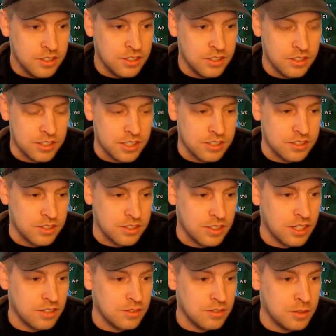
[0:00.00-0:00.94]
Okay, so
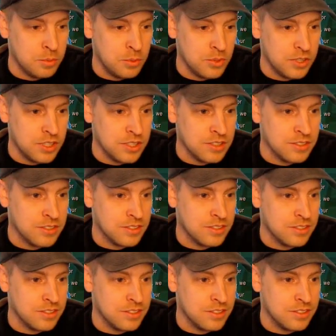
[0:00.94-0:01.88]
that'll
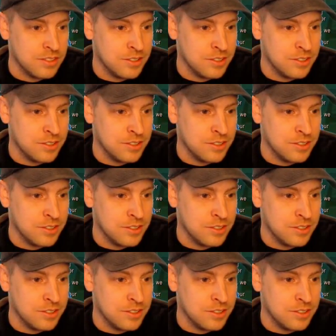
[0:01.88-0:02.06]
replace...